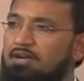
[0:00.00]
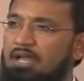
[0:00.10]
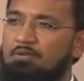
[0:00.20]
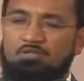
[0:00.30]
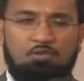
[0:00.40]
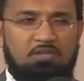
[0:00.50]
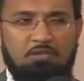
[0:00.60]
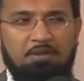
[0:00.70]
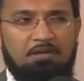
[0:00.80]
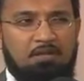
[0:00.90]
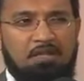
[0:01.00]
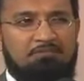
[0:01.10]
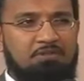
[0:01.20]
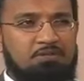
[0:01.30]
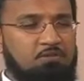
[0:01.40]
And I was only about
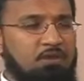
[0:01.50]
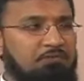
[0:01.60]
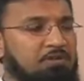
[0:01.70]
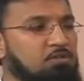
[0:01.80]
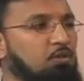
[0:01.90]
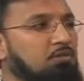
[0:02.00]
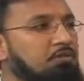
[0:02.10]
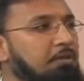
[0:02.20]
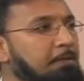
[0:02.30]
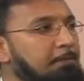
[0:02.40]
11, 12 years old.